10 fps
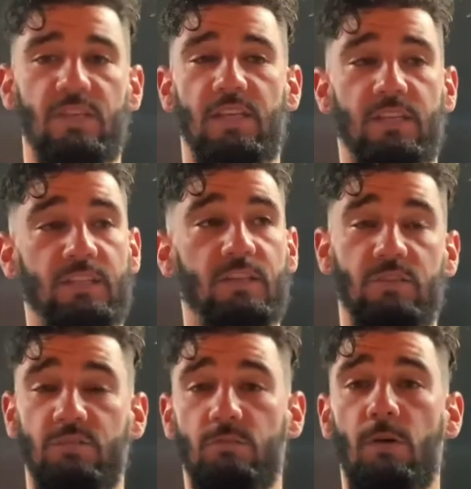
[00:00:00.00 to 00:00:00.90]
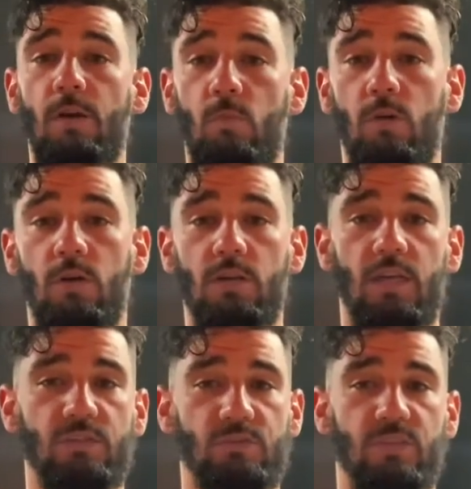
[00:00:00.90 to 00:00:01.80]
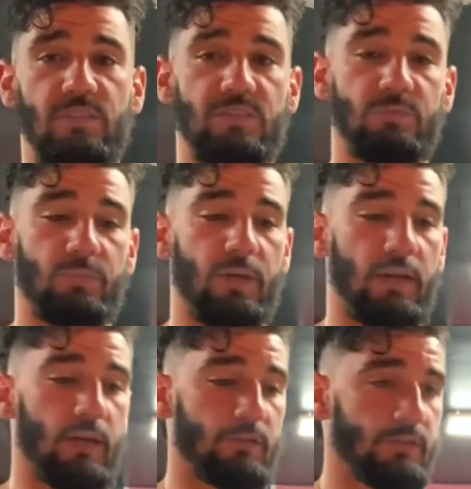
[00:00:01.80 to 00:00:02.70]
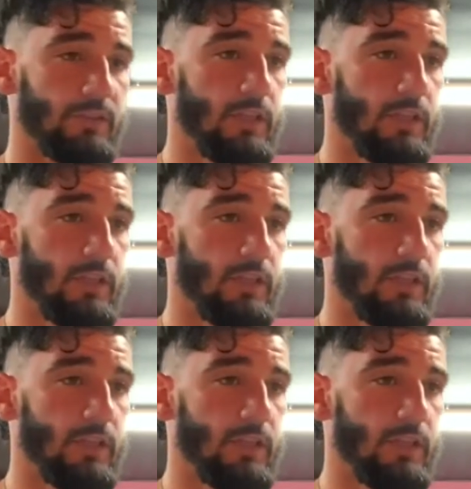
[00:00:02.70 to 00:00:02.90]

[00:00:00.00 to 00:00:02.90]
and he does great work, as you can see with my house.